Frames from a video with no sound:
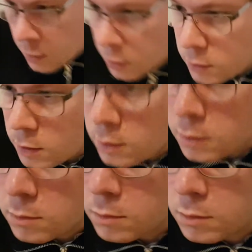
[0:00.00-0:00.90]
and
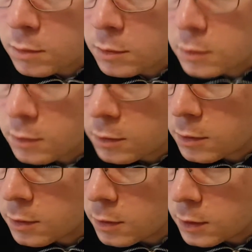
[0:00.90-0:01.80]
then
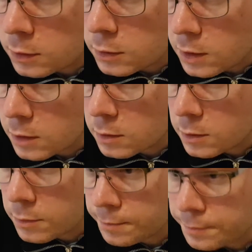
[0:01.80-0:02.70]
this is it.